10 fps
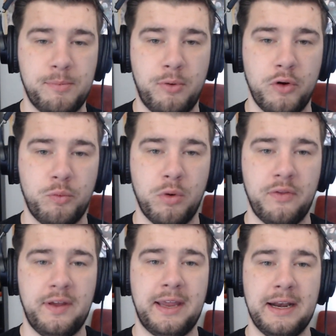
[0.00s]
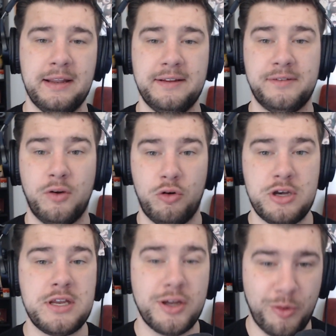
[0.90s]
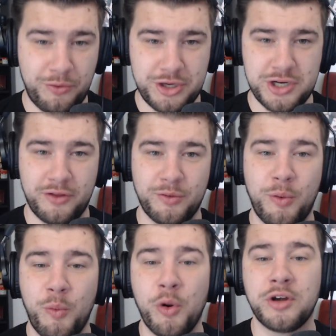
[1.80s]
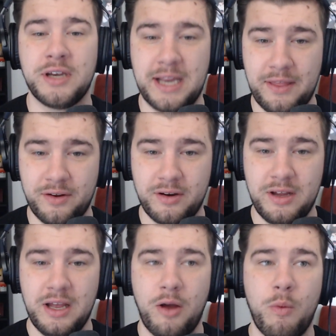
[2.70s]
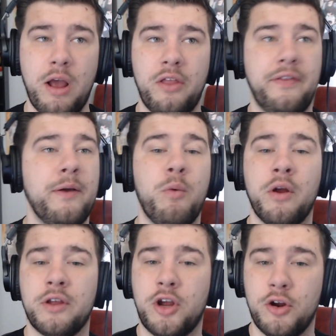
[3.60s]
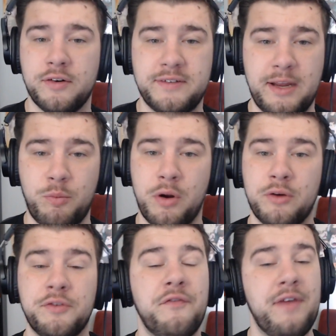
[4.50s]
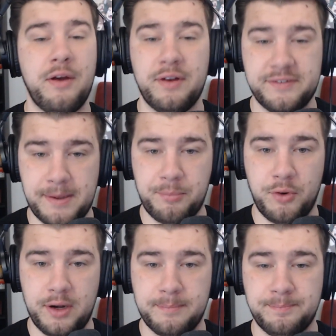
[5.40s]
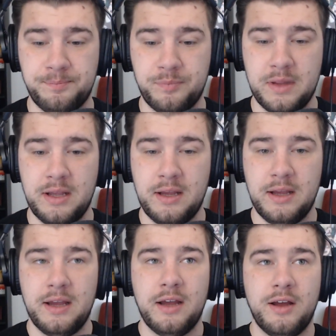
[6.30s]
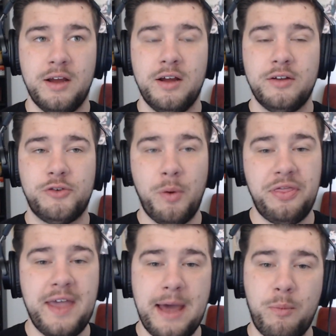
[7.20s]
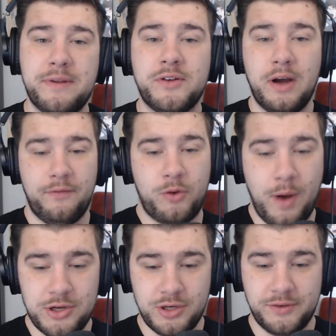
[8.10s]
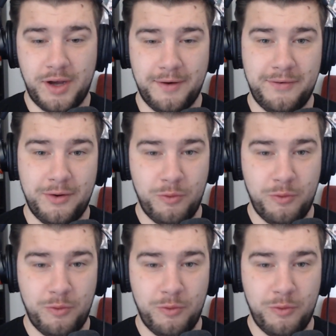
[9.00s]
a point where they can at least deal with each other or work together, rather than they were in the current state where it was very separated. So with that, we still have the questions of,